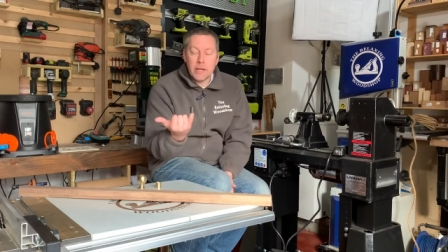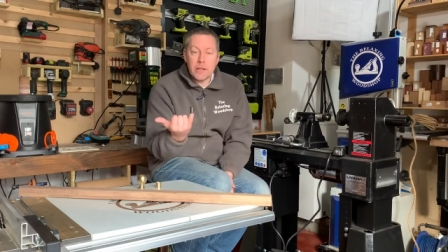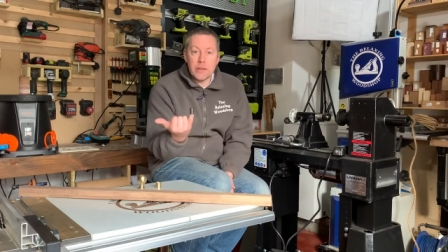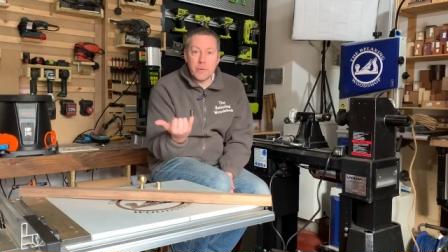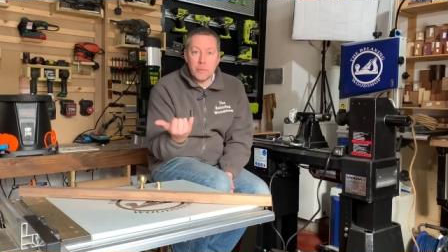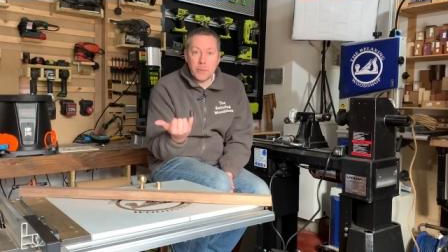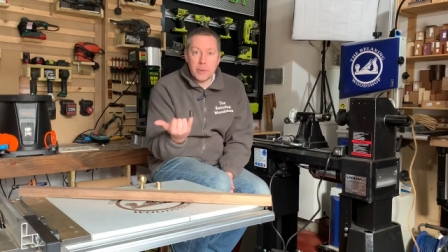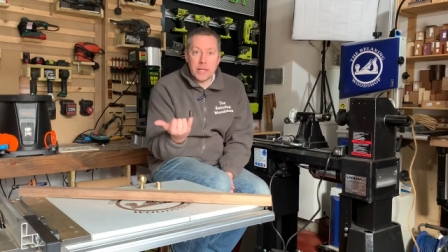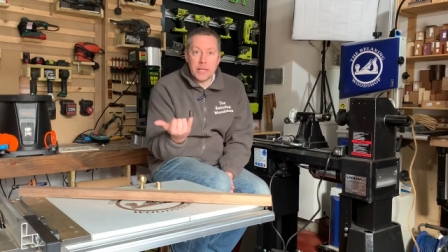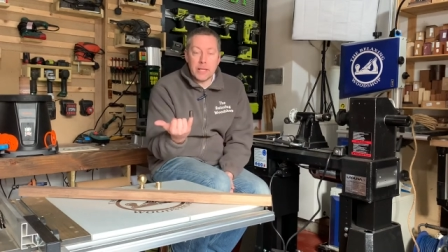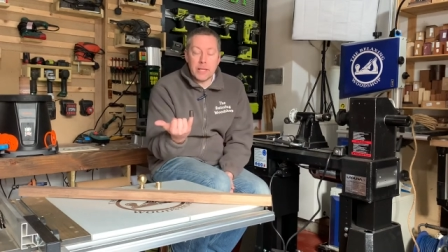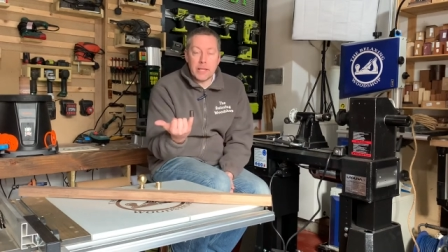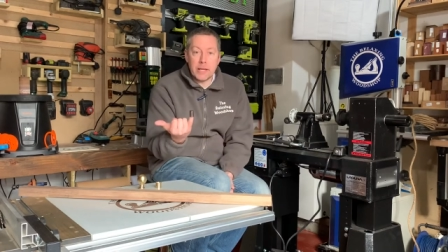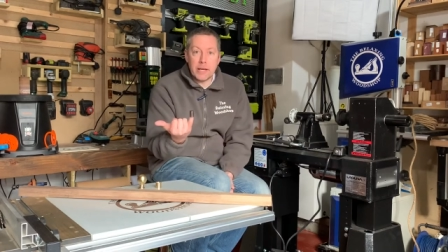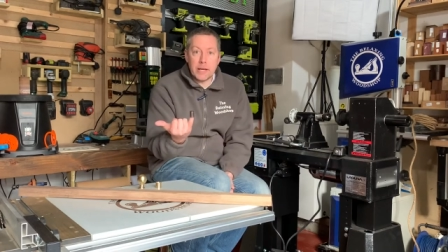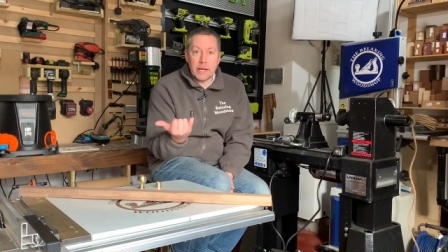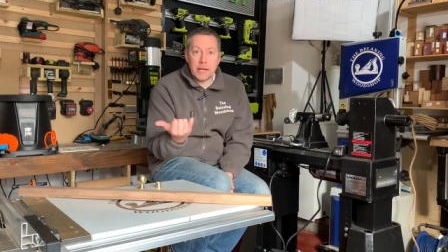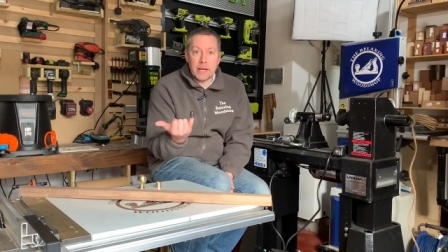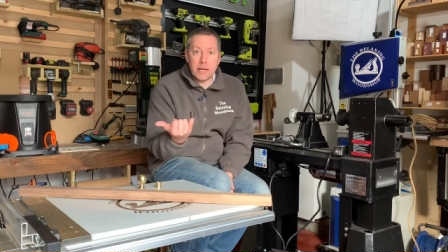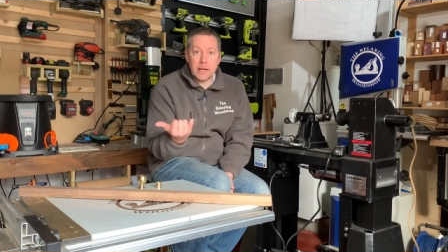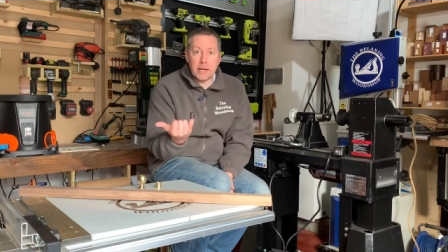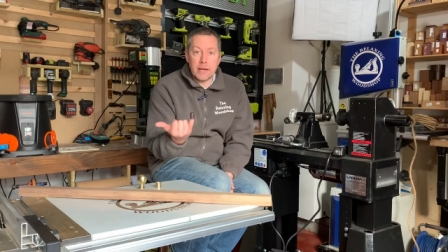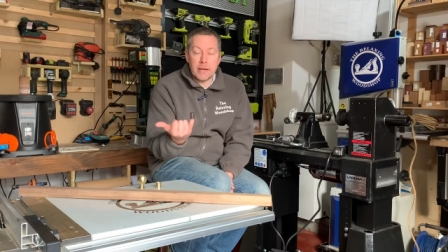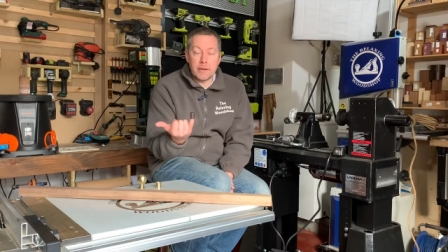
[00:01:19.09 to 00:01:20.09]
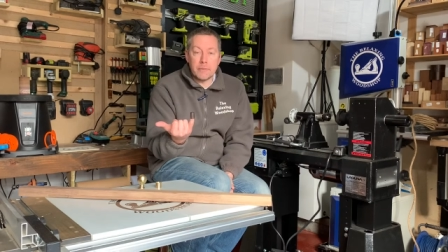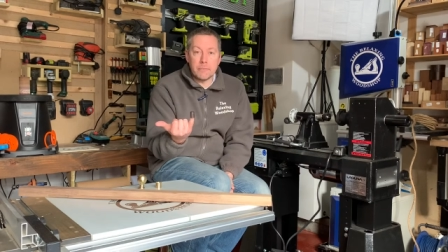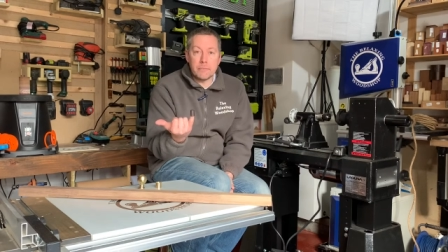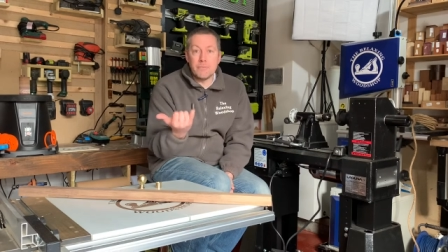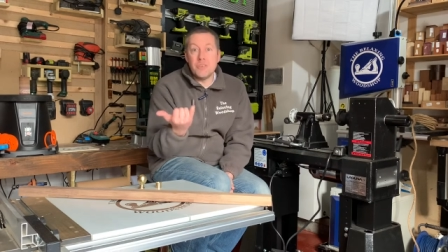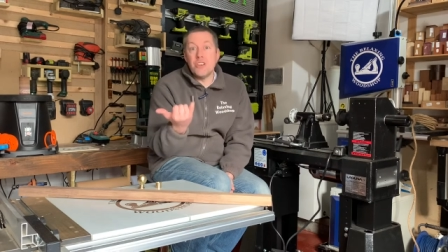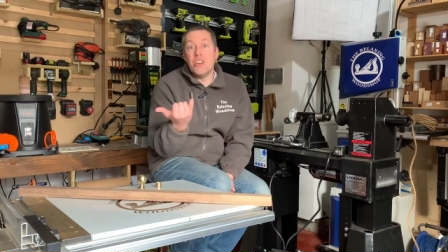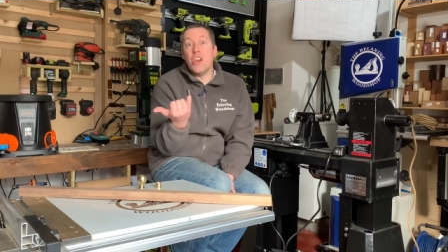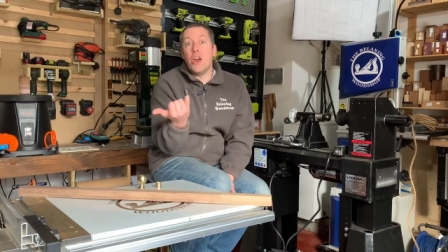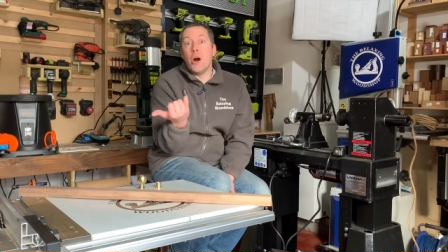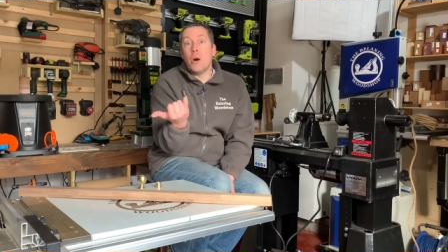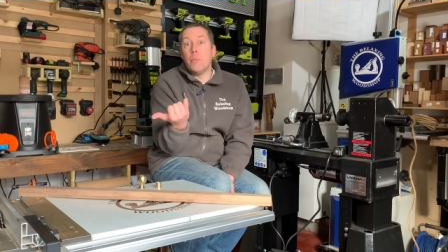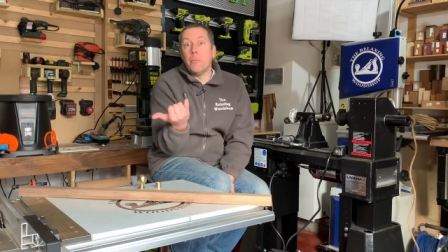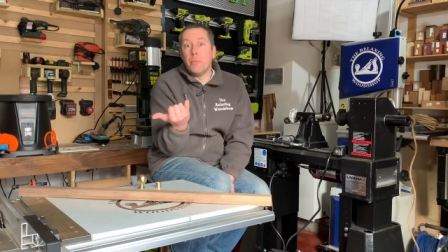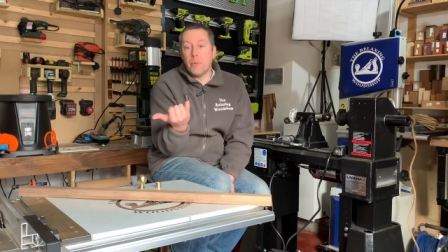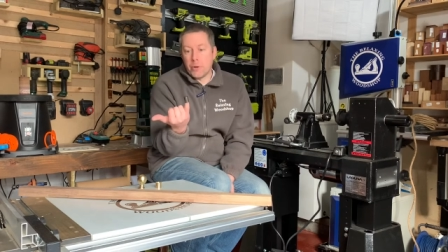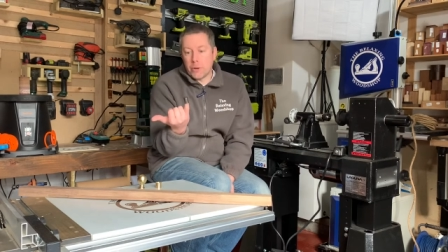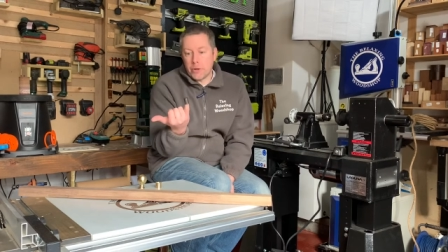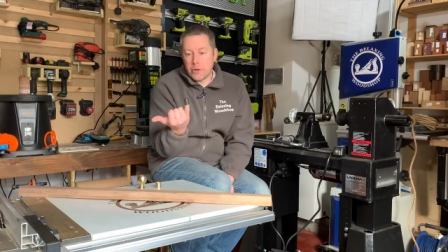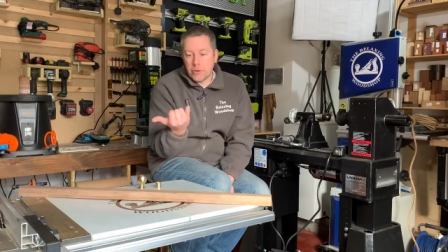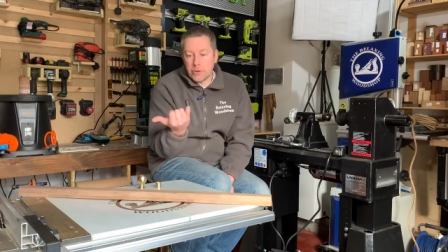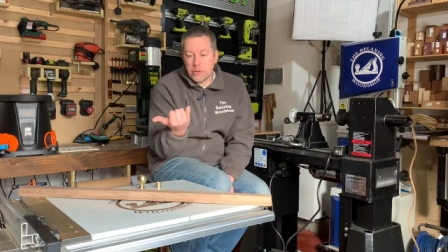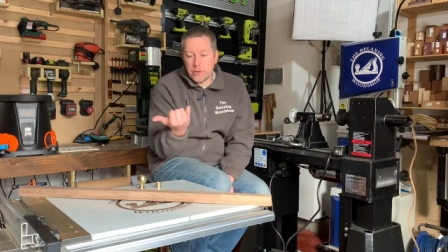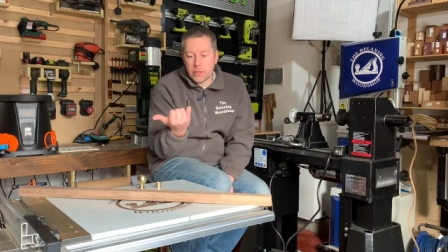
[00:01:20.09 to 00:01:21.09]
the wee um, nub
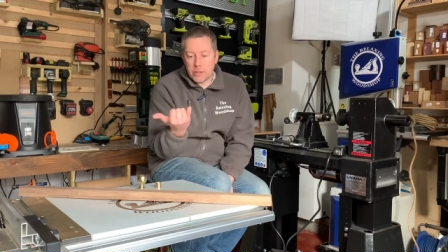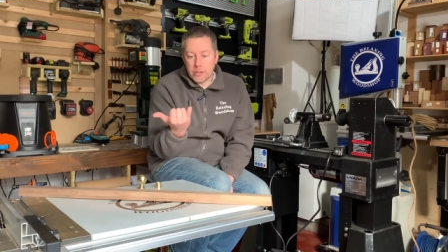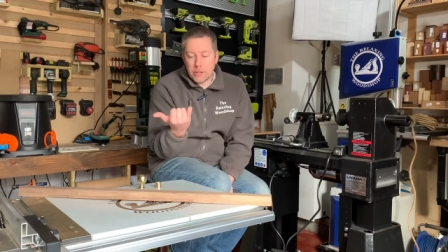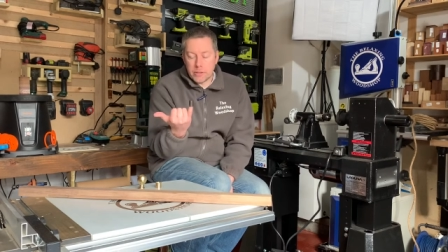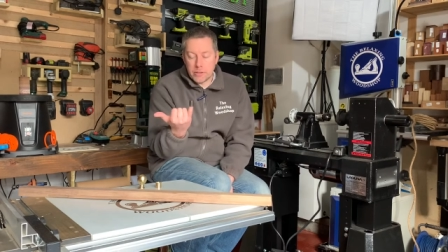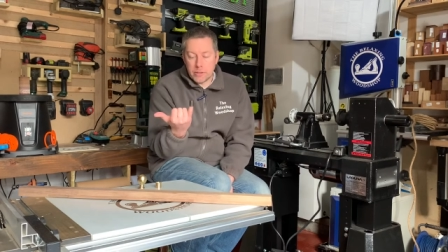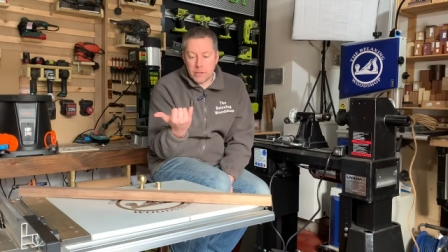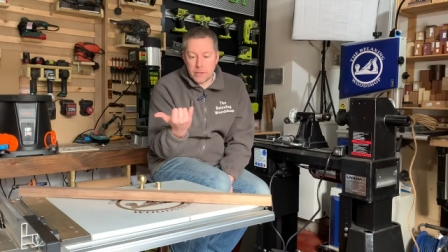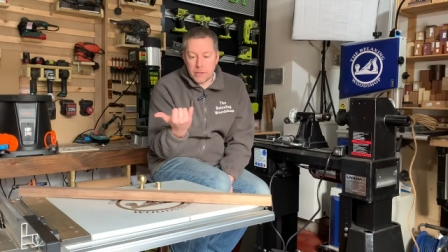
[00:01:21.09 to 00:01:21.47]
or the,